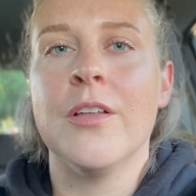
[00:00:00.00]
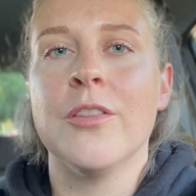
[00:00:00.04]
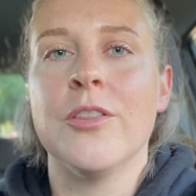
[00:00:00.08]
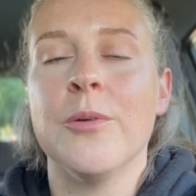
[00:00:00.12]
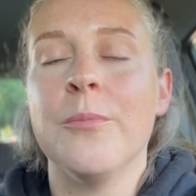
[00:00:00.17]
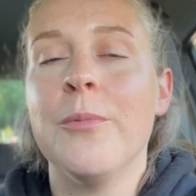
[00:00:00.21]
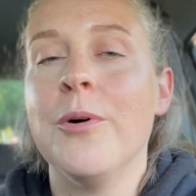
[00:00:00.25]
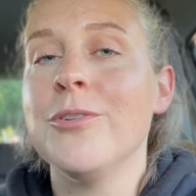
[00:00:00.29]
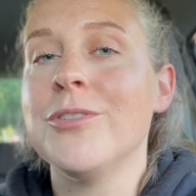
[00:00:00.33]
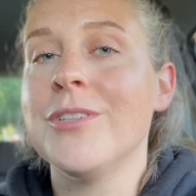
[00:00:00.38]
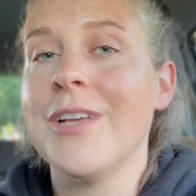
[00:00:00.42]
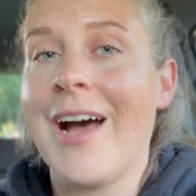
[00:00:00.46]
The
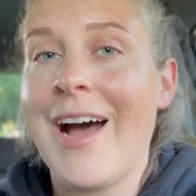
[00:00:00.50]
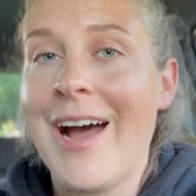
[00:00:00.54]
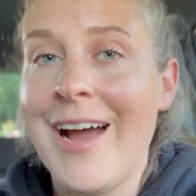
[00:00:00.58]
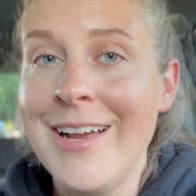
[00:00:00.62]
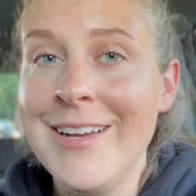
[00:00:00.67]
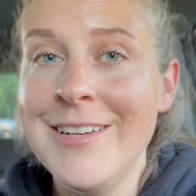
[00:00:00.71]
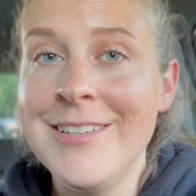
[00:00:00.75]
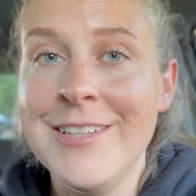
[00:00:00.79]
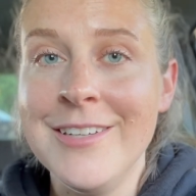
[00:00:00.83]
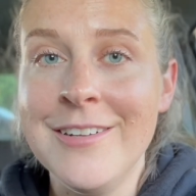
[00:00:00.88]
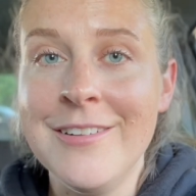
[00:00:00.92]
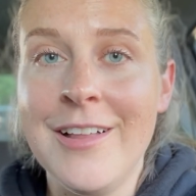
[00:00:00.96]
most
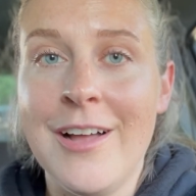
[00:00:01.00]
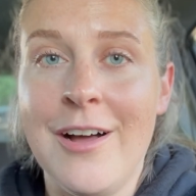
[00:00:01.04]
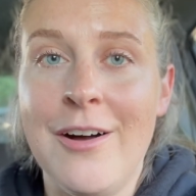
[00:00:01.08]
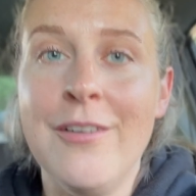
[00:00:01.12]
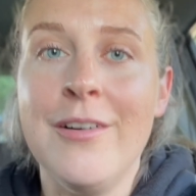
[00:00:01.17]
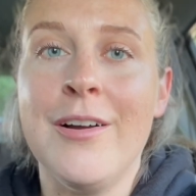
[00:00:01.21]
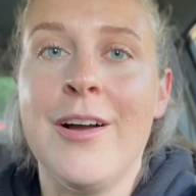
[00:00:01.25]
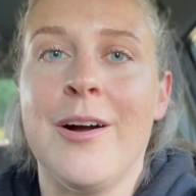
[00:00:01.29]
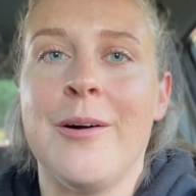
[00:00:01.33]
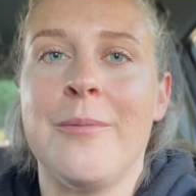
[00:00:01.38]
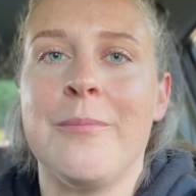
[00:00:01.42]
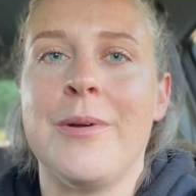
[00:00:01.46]
ideal
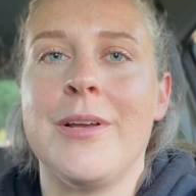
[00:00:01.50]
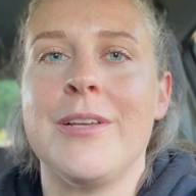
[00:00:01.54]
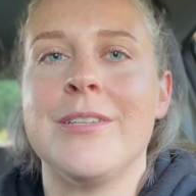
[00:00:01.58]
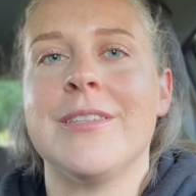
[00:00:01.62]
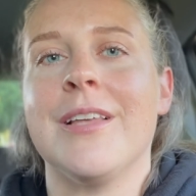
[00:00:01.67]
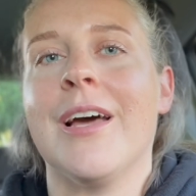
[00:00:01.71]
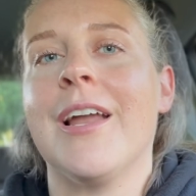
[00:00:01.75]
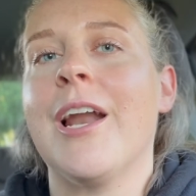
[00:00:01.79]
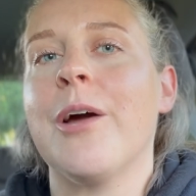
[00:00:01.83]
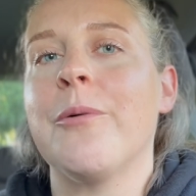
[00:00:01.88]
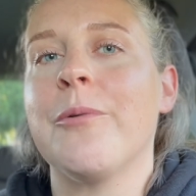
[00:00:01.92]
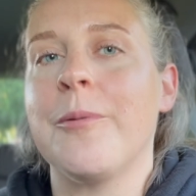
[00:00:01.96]
outcome is
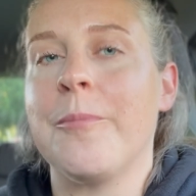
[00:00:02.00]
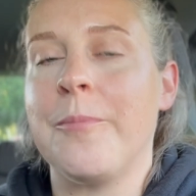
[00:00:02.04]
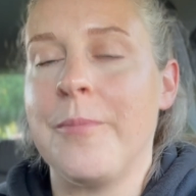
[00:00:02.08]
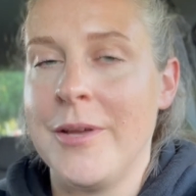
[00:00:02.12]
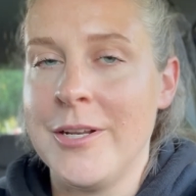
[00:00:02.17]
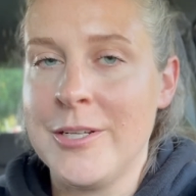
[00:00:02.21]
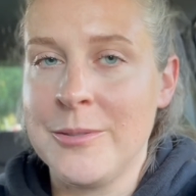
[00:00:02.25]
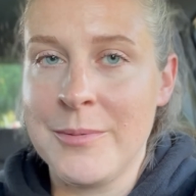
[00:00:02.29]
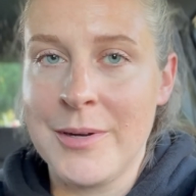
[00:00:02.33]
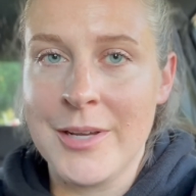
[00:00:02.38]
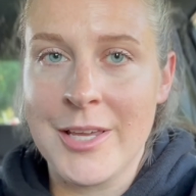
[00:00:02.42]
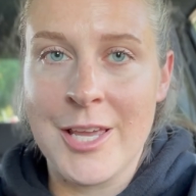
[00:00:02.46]
that I would
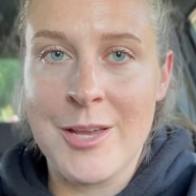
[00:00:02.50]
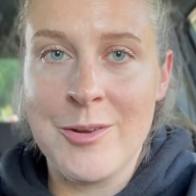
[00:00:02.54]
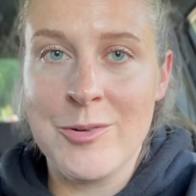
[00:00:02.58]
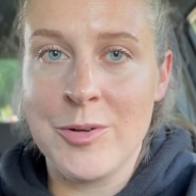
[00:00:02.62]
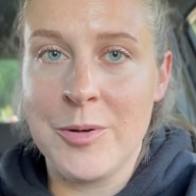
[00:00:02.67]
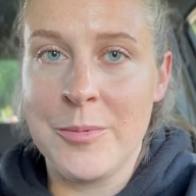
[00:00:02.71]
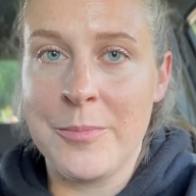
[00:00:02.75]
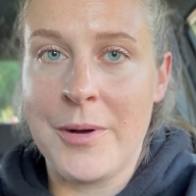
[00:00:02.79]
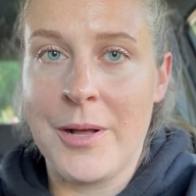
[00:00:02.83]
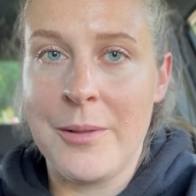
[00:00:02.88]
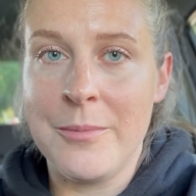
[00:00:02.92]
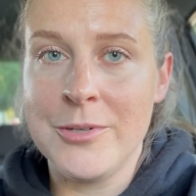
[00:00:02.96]
pitch my game to a
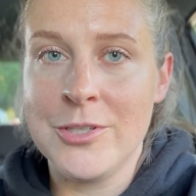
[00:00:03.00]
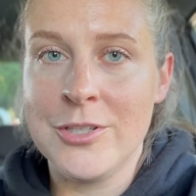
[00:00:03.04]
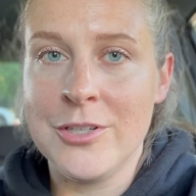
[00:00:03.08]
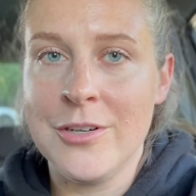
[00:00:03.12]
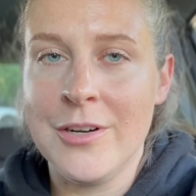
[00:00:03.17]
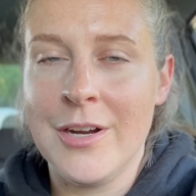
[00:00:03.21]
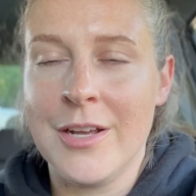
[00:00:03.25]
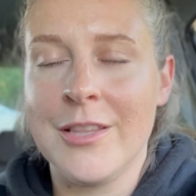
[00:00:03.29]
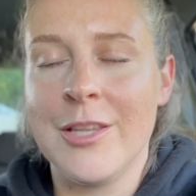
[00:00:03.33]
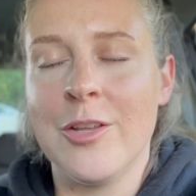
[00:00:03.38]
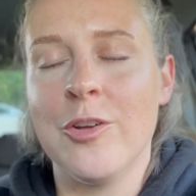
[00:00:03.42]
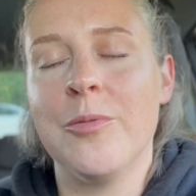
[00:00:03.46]
publisher
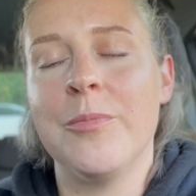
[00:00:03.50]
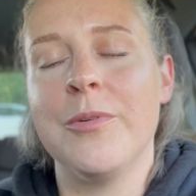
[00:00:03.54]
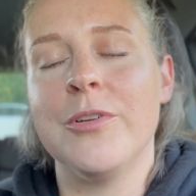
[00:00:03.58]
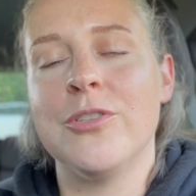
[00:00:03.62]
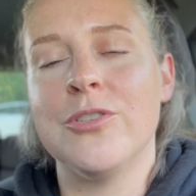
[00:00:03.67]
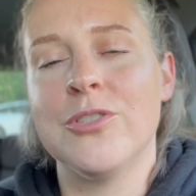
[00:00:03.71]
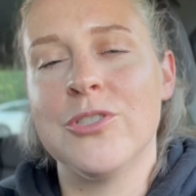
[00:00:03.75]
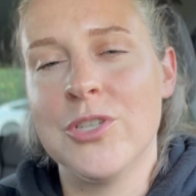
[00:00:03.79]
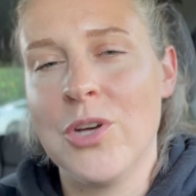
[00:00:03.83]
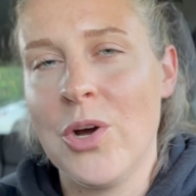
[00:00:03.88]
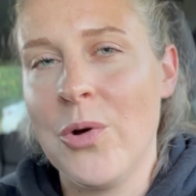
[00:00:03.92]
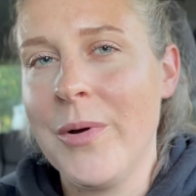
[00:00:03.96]
and they would be
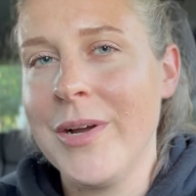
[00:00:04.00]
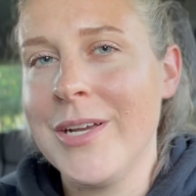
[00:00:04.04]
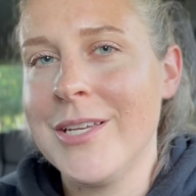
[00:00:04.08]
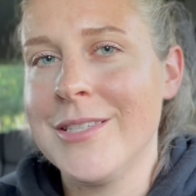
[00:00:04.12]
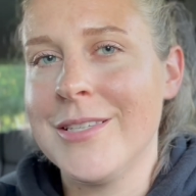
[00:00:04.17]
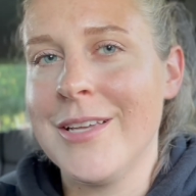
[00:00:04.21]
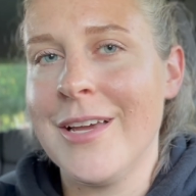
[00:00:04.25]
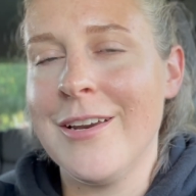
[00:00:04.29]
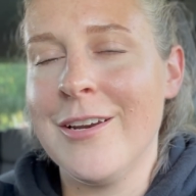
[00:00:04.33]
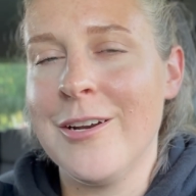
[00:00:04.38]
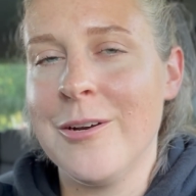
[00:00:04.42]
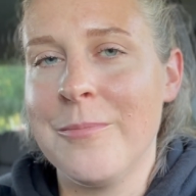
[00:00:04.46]
so
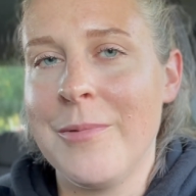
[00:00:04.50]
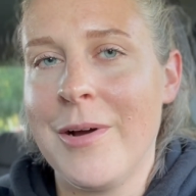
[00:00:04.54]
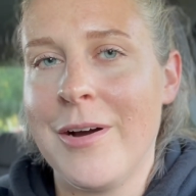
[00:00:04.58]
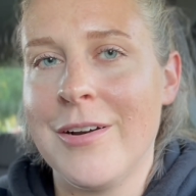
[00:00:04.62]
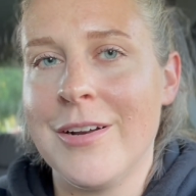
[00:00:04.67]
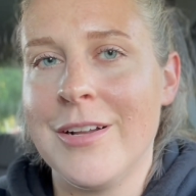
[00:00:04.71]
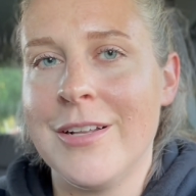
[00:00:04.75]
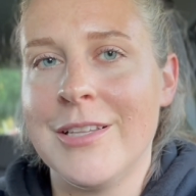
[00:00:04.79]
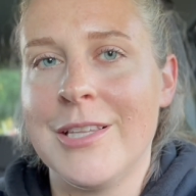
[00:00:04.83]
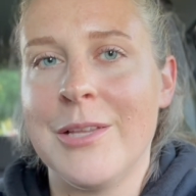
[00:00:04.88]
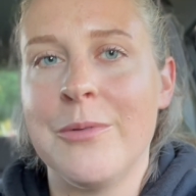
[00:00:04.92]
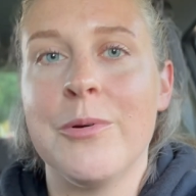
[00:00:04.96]
excited about
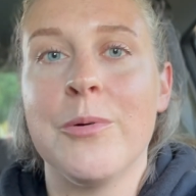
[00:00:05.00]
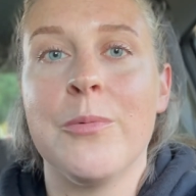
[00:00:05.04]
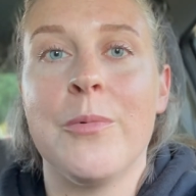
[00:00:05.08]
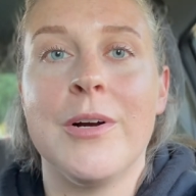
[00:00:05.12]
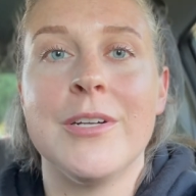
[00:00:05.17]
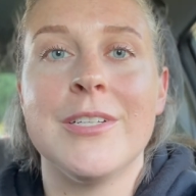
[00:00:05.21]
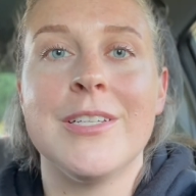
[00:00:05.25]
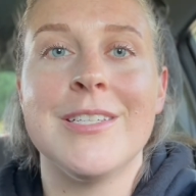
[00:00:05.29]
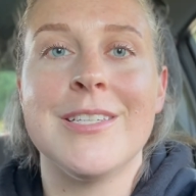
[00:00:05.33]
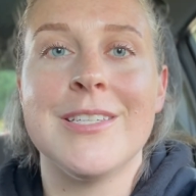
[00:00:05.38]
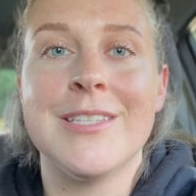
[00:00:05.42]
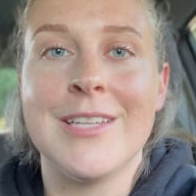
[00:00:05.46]
it they would want
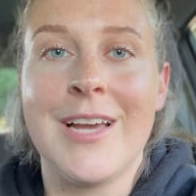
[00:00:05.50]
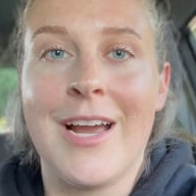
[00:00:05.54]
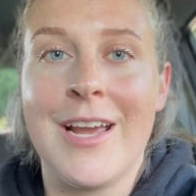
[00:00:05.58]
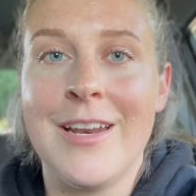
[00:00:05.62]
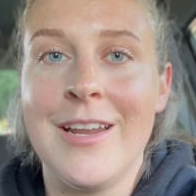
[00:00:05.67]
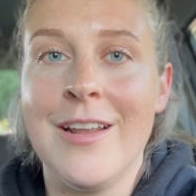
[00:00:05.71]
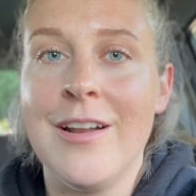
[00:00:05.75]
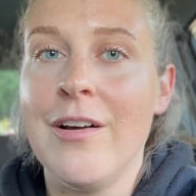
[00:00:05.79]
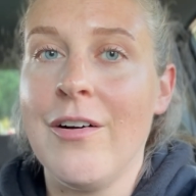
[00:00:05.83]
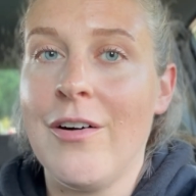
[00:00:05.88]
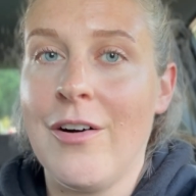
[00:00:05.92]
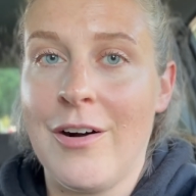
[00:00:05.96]
to sign
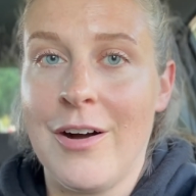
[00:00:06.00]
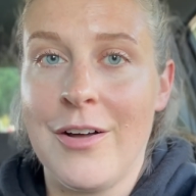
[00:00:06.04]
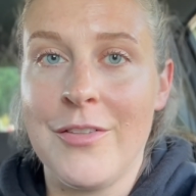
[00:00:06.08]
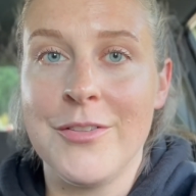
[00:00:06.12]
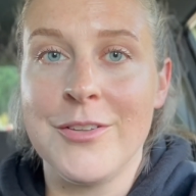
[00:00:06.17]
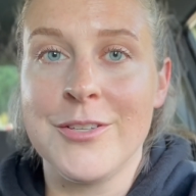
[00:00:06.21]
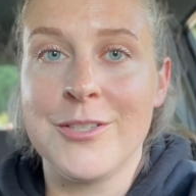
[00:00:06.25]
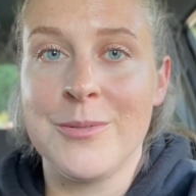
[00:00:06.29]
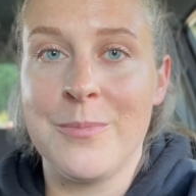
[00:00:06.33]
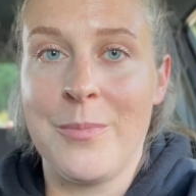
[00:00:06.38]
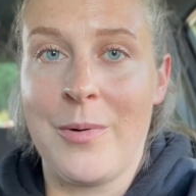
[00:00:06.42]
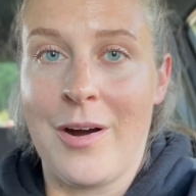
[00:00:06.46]
it on the
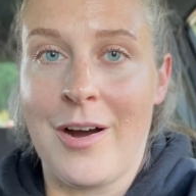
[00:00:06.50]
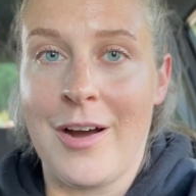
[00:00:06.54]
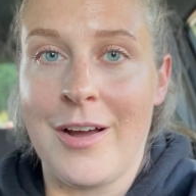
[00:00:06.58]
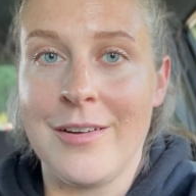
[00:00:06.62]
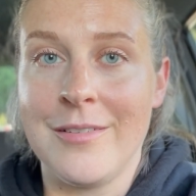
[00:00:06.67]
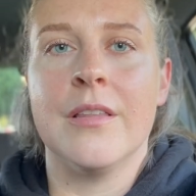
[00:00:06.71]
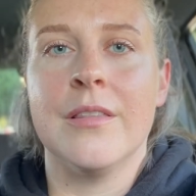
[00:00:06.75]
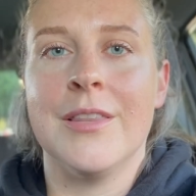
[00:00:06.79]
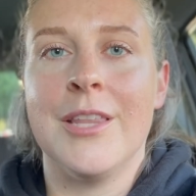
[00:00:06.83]
spot.